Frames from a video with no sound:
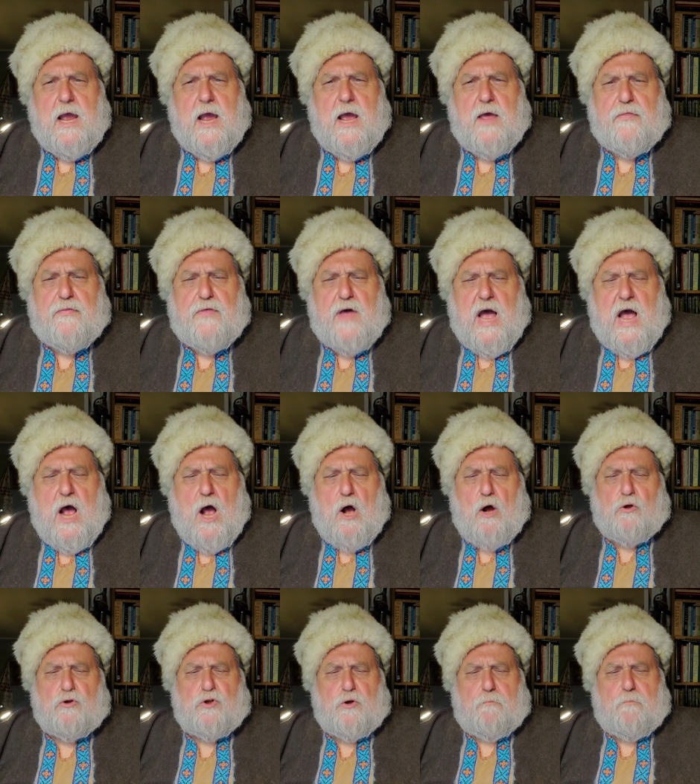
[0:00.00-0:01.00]
And
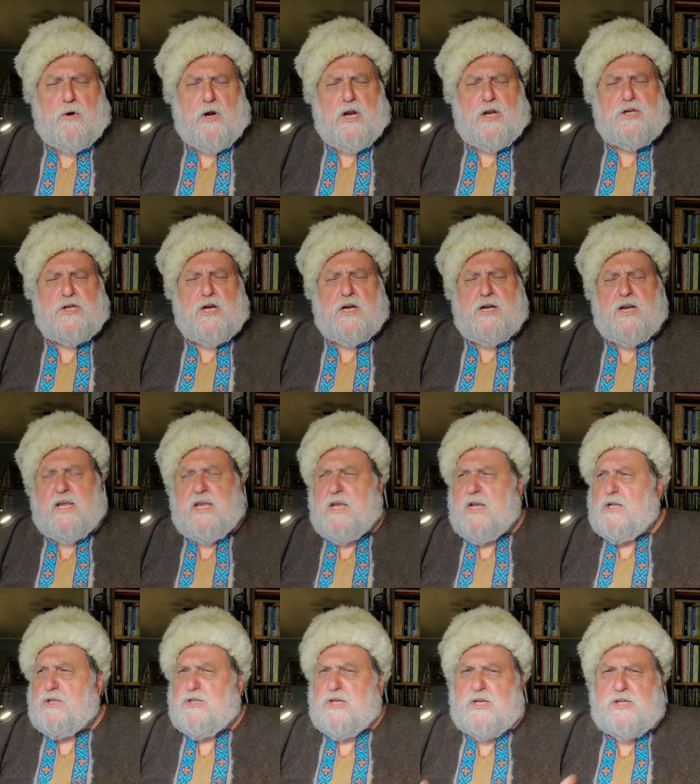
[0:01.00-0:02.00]
thou, Dobrynya
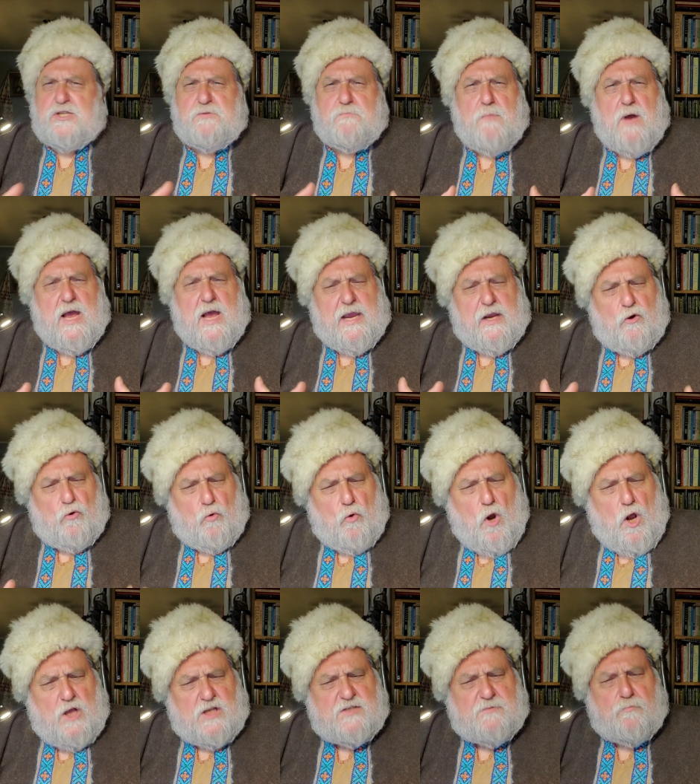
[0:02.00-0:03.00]
Nikitich, my
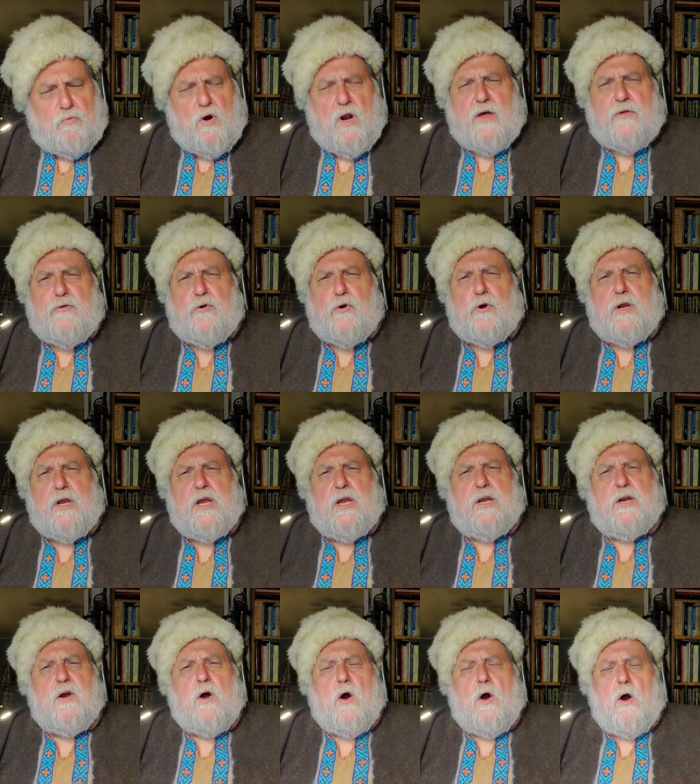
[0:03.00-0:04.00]
cross-brother
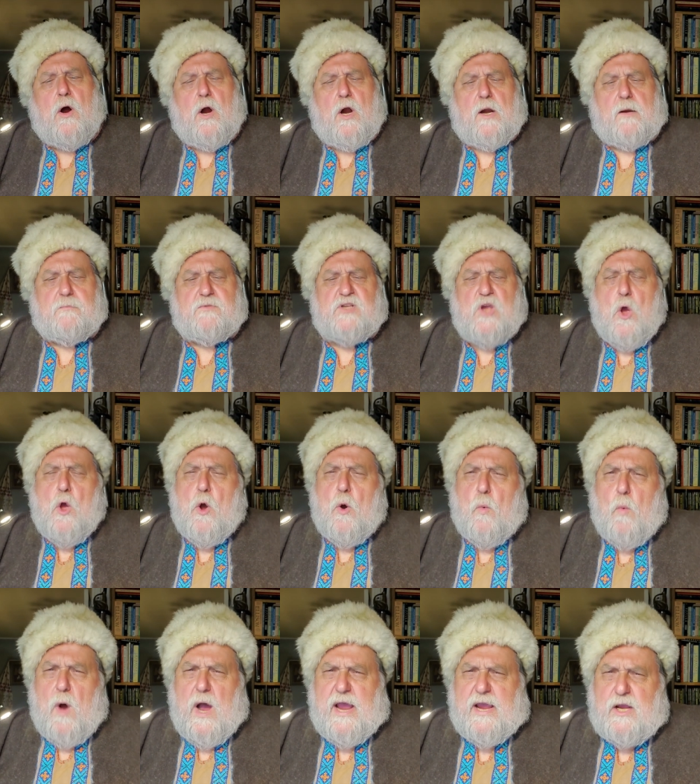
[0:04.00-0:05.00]
in arms,
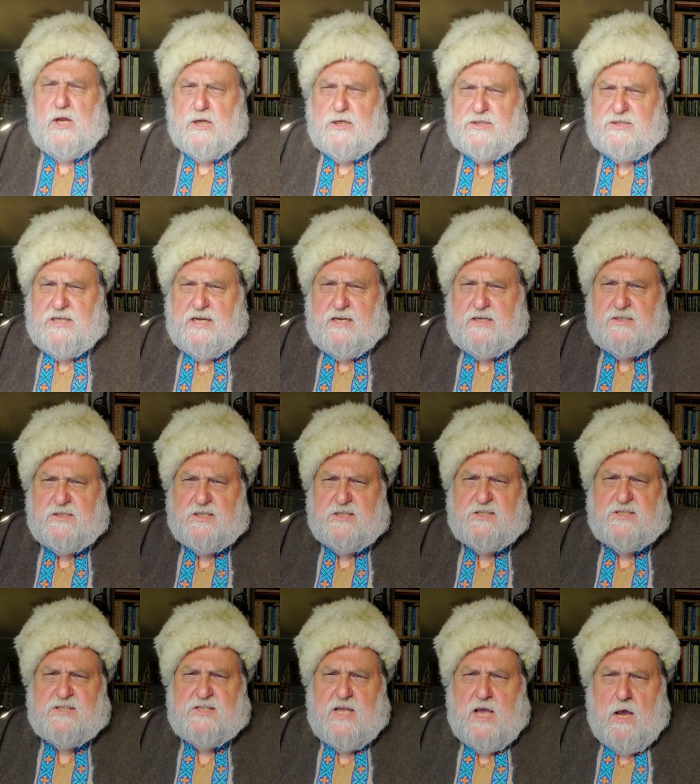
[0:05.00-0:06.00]
why
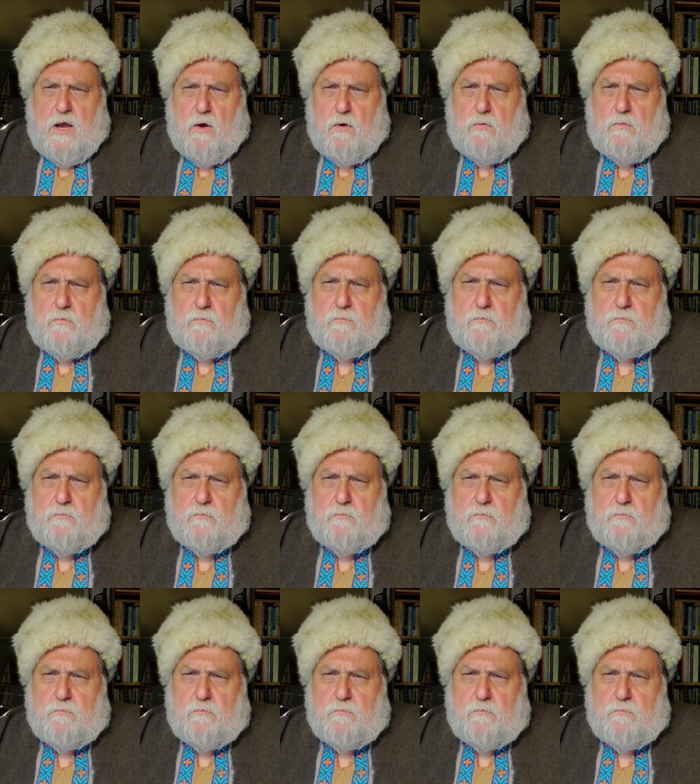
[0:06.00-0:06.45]
contendest thou?